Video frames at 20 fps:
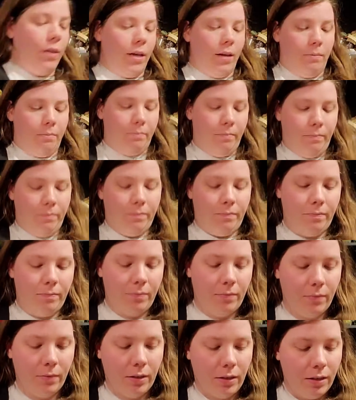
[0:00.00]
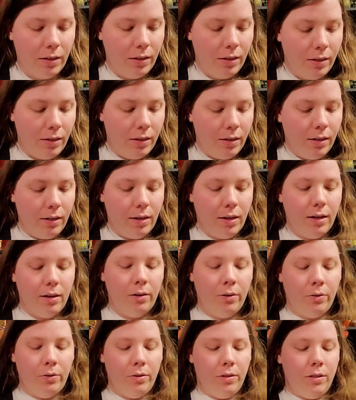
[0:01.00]
them.
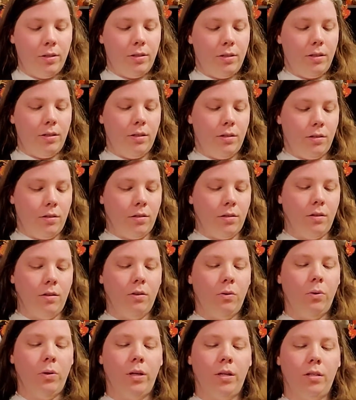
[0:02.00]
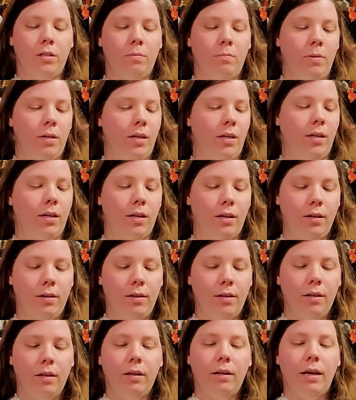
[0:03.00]
Now, this is going to be
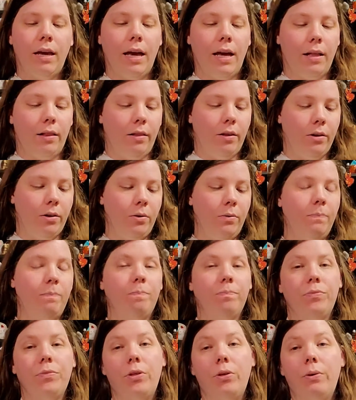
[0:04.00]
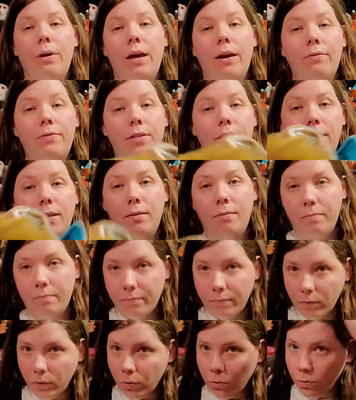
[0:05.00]
Ello. You have seen,
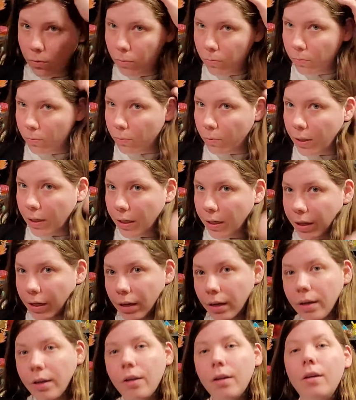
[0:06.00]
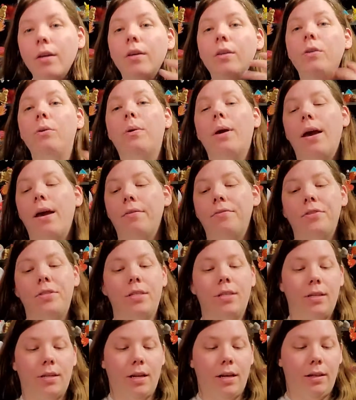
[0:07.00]
ooh you have
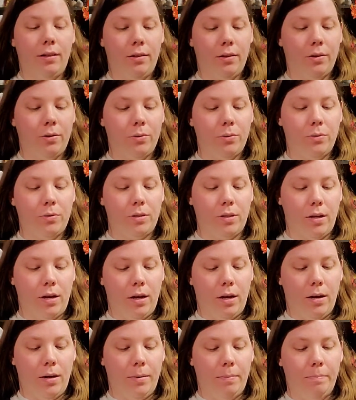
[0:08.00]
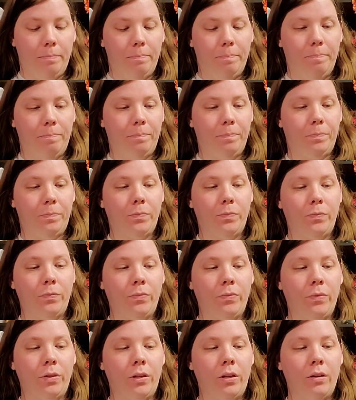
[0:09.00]
seen Ello's, um,
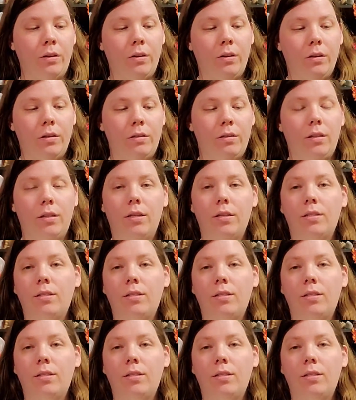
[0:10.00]
the